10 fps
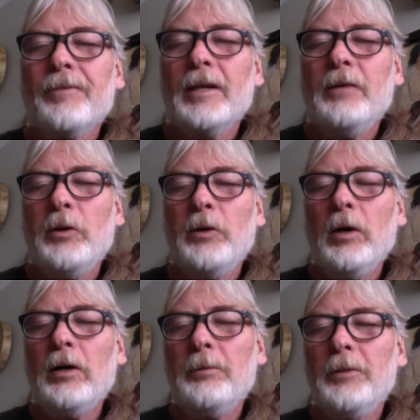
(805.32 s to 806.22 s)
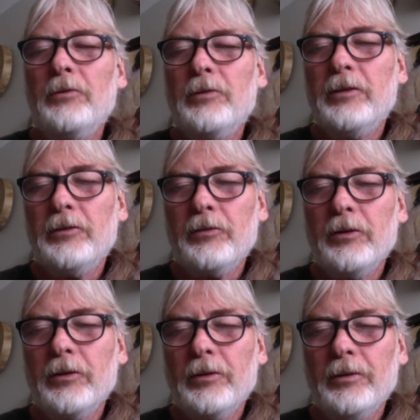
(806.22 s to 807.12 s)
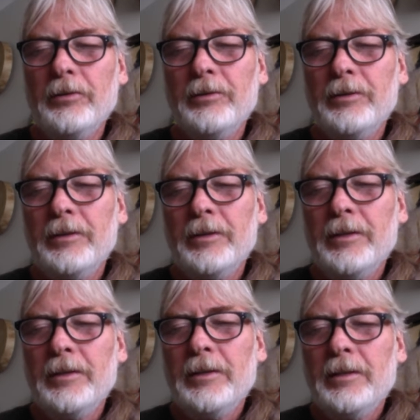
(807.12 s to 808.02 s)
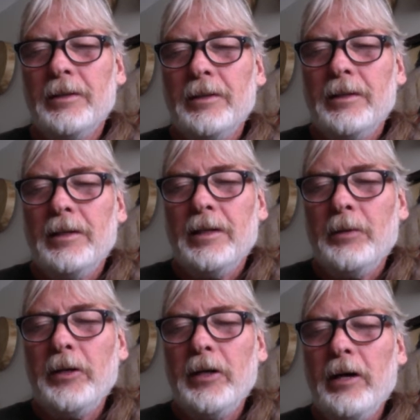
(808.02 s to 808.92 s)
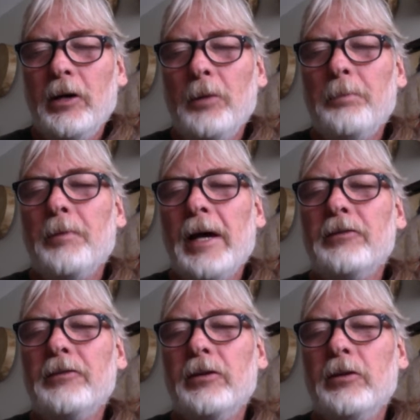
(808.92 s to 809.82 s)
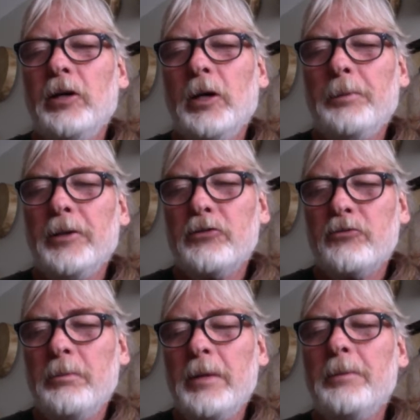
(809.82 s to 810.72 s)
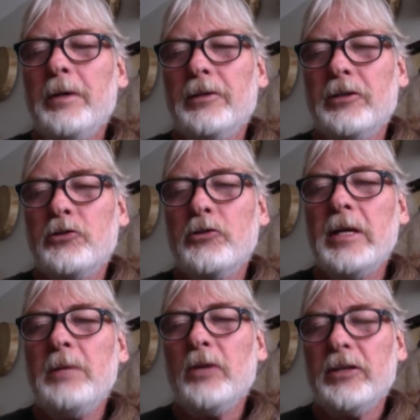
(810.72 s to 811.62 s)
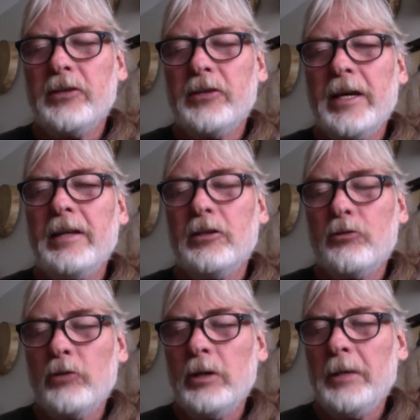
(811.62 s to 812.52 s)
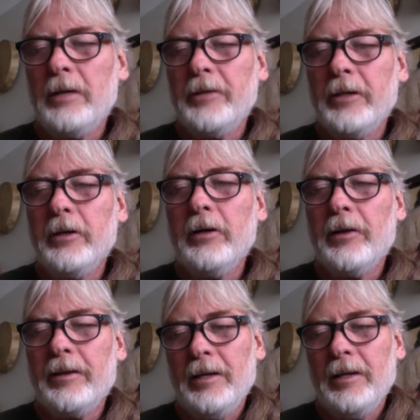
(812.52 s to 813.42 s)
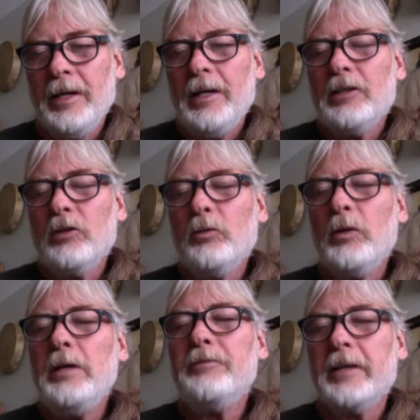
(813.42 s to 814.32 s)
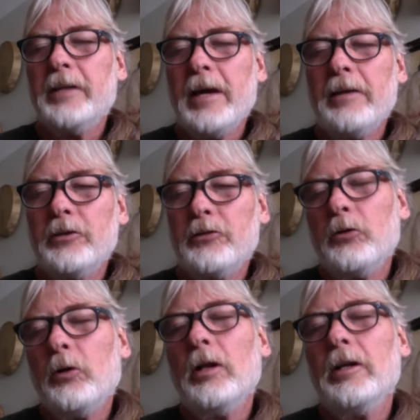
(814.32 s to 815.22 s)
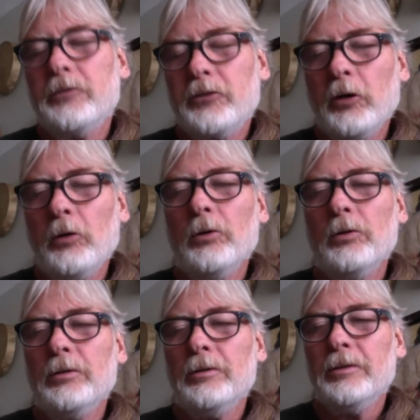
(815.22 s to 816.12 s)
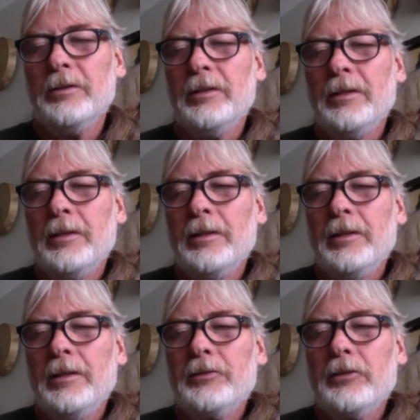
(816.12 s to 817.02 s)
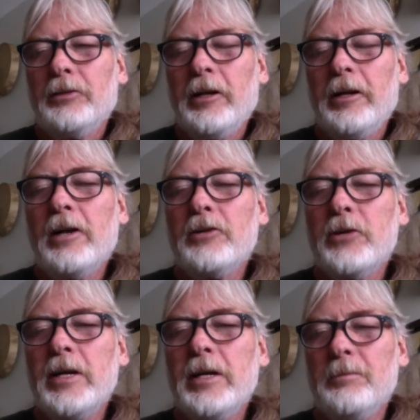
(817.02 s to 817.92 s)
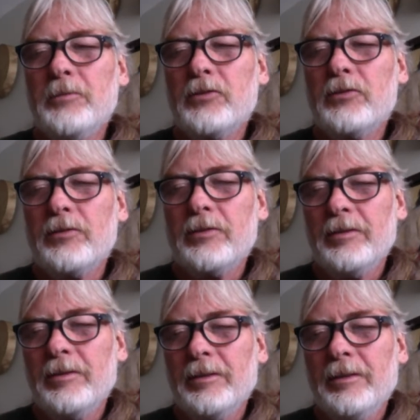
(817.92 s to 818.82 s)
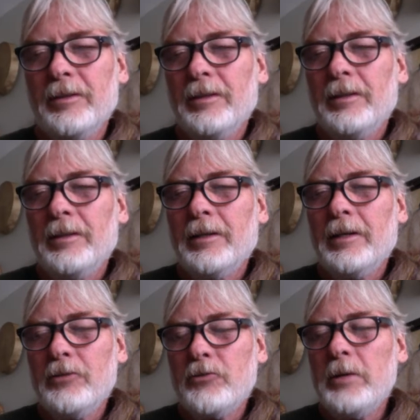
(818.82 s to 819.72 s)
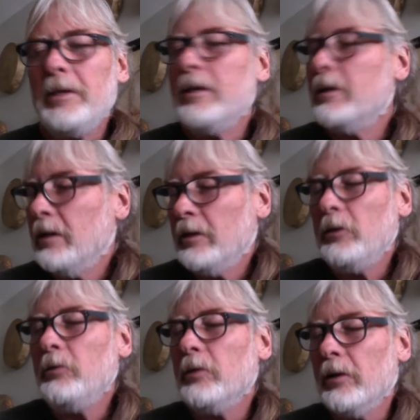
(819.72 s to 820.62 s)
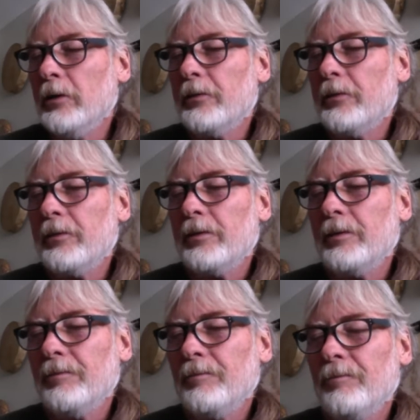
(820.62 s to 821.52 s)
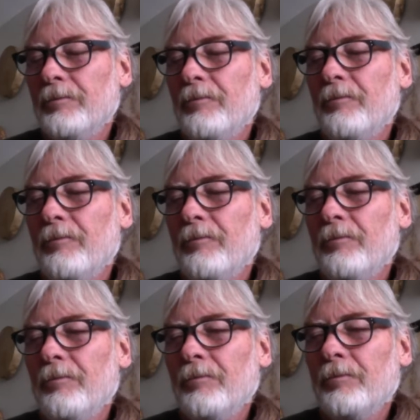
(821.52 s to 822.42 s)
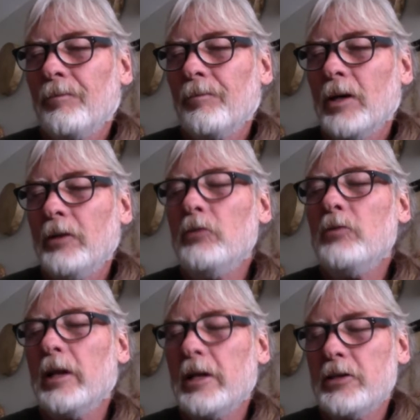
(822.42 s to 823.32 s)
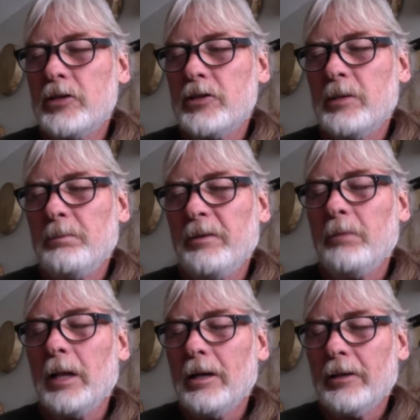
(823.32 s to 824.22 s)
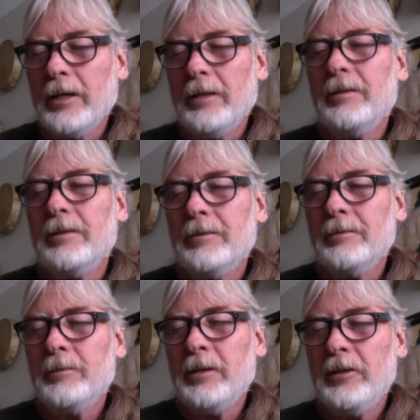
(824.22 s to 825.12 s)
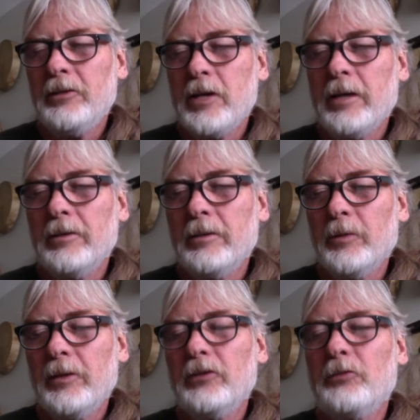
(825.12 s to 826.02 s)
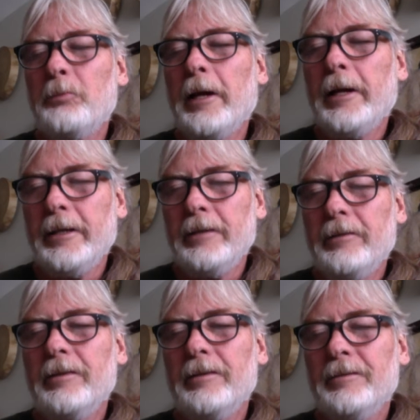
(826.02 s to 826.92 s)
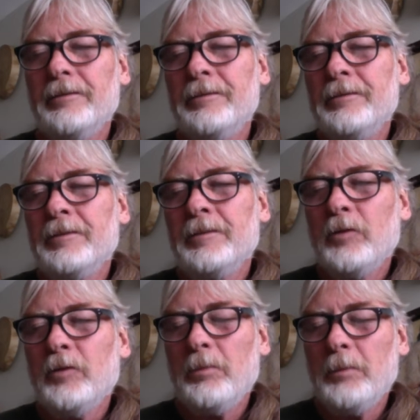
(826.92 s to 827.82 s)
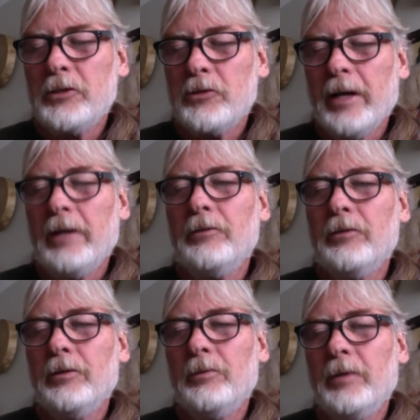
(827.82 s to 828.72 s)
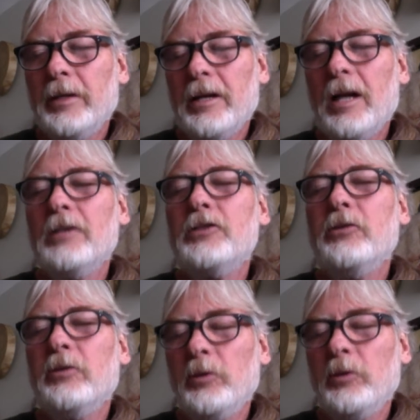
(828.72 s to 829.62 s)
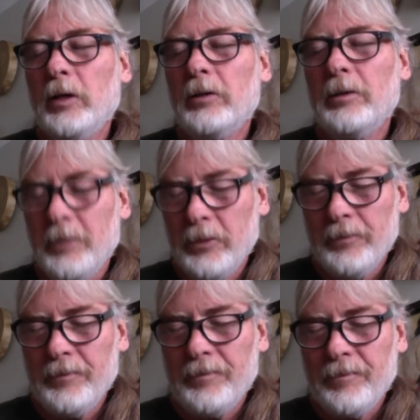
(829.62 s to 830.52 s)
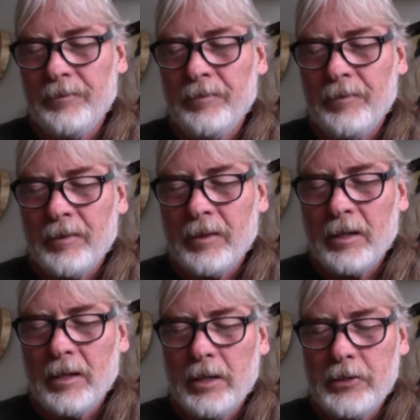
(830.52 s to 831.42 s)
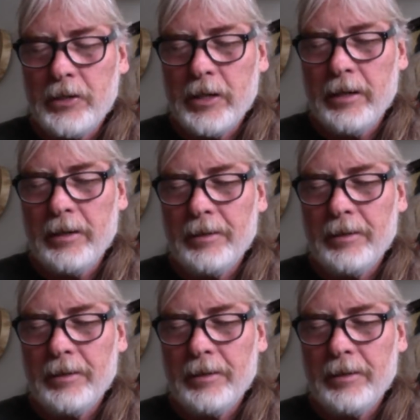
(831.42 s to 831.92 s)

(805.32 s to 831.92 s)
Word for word: And we welcome you to this circle. And will you help, ask that you help us remember to dream once again the dreaming of the earth, to weave together soil and soul, so that our dreams can dream in a new earth, a new relationship of belonging with each other and with this planet. With much gratitude, we acknowledge you and we welcome you. Ashe